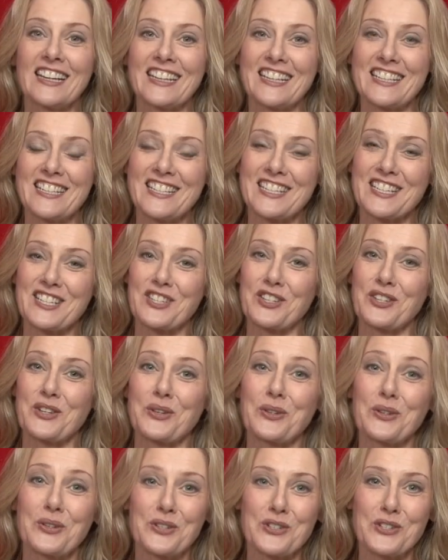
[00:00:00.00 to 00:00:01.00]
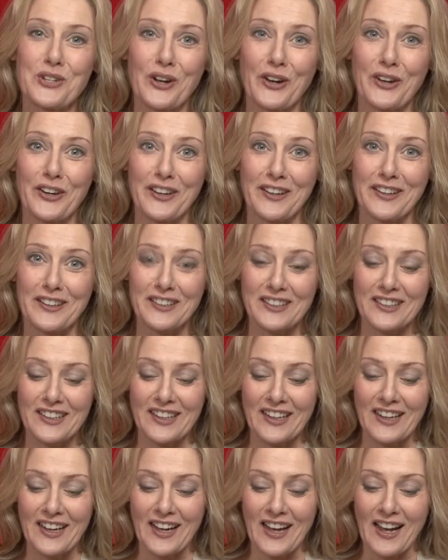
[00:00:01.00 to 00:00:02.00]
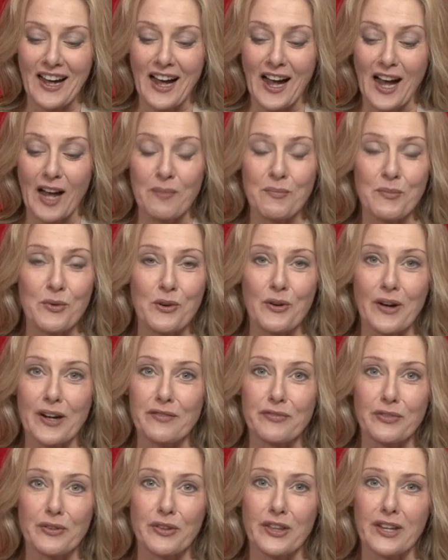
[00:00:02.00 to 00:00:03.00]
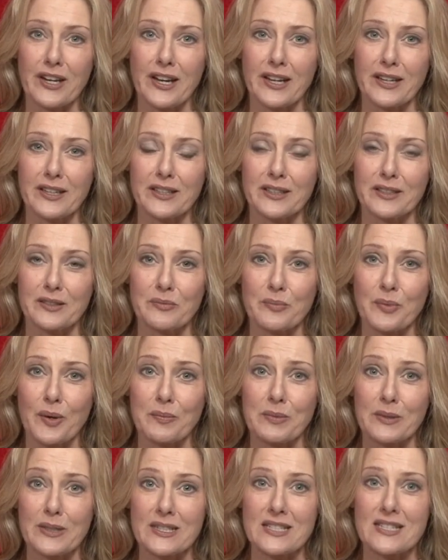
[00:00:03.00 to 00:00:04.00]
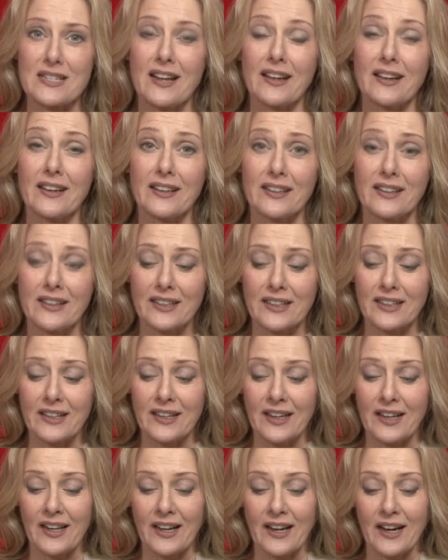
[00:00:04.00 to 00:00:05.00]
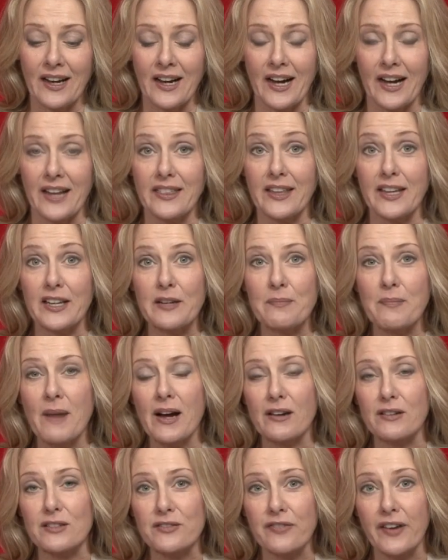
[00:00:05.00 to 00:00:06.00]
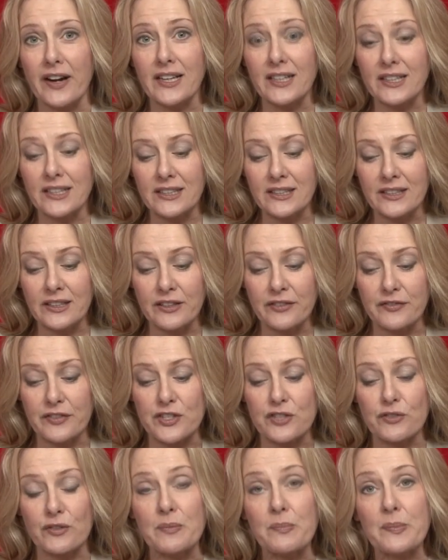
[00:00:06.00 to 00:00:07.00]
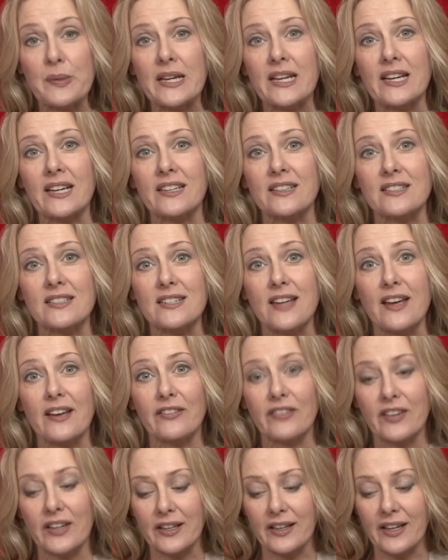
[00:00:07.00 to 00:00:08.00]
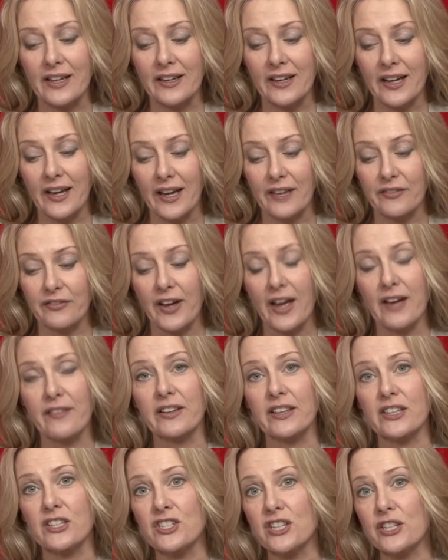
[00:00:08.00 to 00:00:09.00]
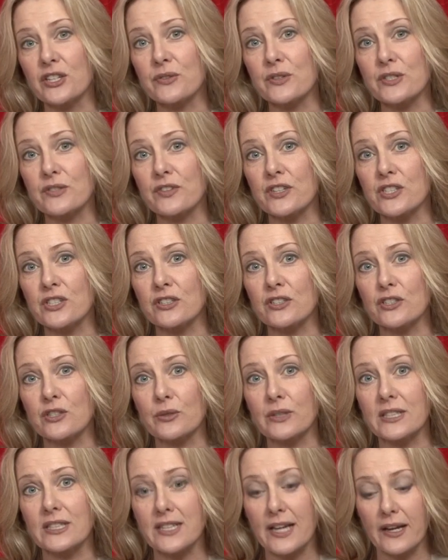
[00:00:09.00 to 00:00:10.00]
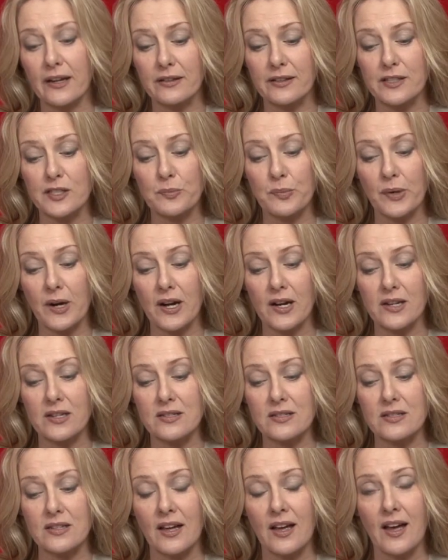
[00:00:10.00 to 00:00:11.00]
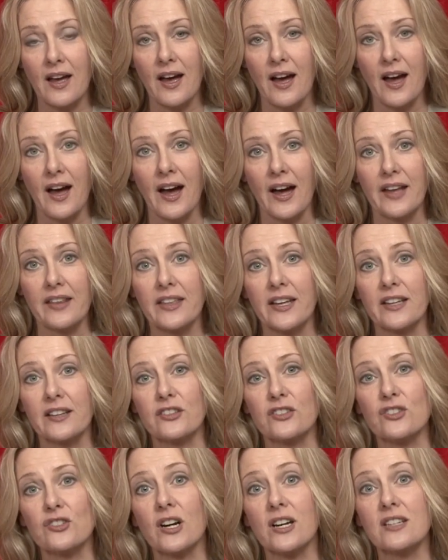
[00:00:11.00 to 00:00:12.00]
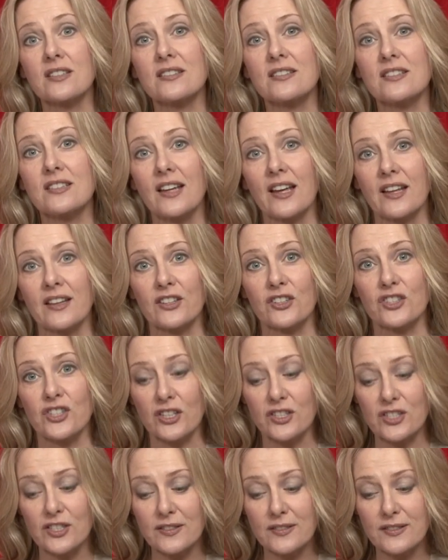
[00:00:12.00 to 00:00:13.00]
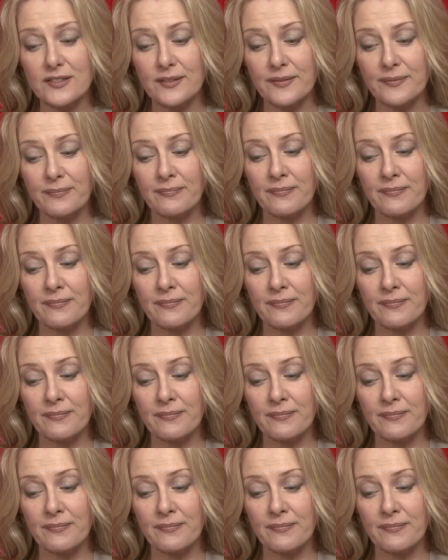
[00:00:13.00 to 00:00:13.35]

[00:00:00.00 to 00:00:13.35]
This is a huge honour. I'm more grateful than I can properly say. I thank Miles Franklin for scrimping and saving and for having the generous vision to endow this prize. I thank the Trust and the judges.